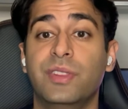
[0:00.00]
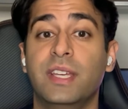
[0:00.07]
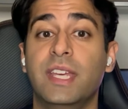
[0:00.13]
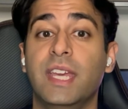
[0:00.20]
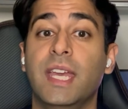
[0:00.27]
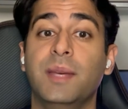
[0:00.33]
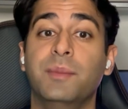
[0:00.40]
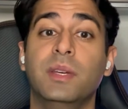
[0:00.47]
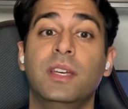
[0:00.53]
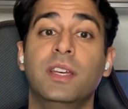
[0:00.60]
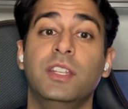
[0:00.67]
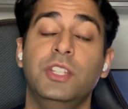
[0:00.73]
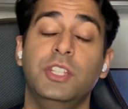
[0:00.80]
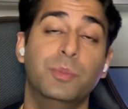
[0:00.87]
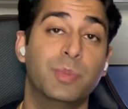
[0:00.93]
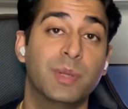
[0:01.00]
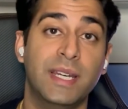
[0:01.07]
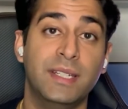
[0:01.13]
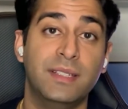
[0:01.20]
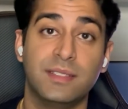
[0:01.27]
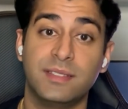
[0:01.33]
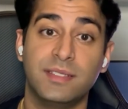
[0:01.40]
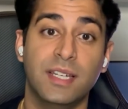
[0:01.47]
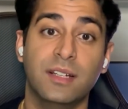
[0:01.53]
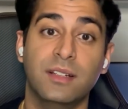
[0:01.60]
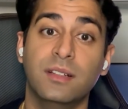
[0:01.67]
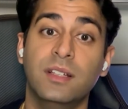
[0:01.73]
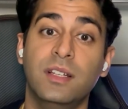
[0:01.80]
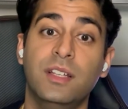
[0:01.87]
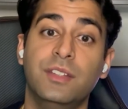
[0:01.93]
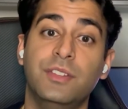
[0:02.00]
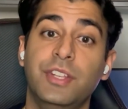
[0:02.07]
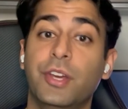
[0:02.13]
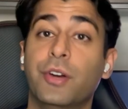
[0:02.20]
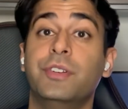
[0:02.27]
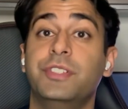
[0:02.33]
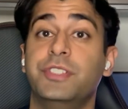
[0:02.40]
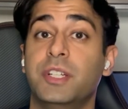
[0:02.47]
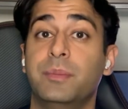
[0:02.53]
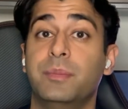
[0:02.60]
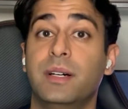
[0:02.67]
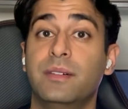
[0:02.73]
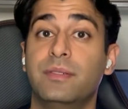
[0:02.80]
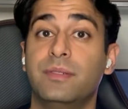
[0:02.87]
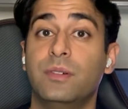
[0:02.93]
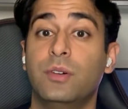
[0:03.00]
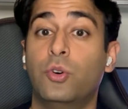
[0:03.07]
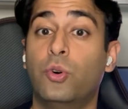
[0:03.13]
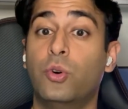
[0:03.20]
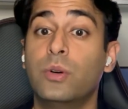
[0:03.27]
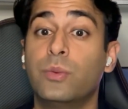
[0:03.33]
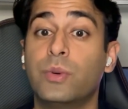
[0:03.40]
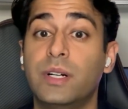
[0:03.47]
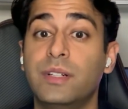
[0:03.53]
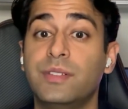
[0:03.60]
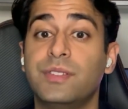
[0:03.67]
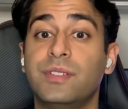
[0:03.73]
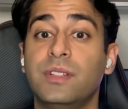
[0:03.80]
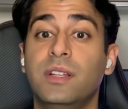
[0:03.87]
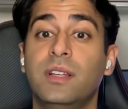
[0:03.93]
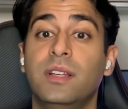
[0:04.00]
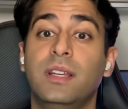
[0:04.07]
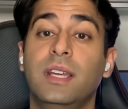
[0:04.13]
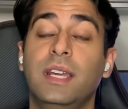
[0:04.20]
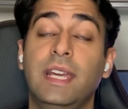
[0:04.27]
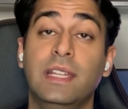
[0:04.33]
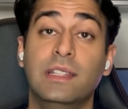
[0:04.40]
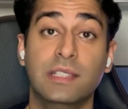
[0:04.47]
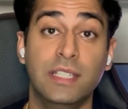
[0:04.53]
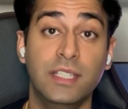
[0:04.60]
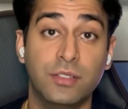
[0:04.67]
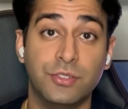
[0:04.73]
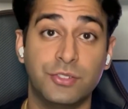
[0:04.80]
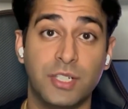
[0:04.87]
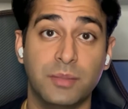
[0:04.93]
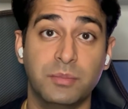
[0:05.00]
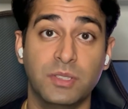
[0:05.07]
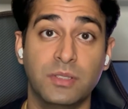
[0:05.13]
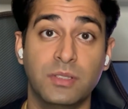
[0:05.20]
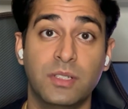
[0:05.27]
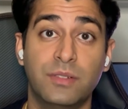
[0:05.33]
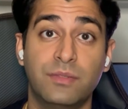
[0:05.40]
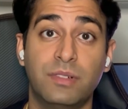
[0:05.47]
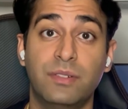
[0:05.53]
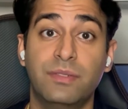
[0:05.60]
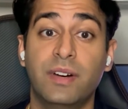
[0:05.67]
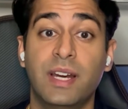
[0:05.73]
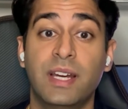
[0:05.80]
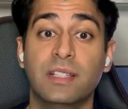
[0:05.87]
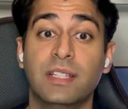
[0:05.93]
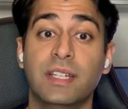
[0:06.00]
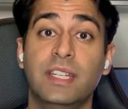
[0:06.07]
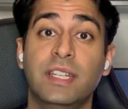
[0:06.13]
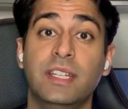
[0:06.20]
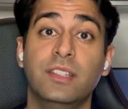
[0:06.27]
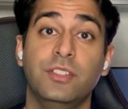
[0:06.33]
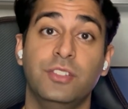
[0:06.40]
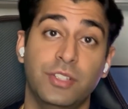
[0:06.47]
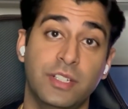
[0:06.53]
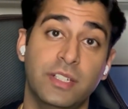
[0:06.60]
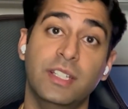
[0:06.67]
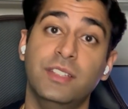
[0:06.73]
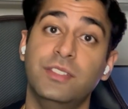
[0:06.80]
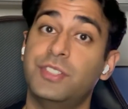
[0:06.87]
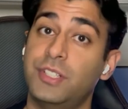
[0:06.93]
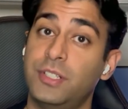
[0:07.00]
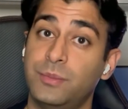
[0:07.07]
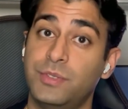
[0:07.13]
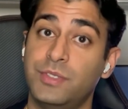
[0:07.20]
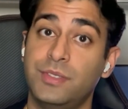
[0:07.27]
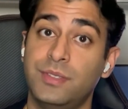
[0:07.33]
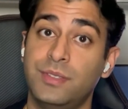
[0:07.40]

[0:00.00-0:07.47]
a game you plan to sell the ownership of. Or worse, in legal trouble for violating Unity's terms.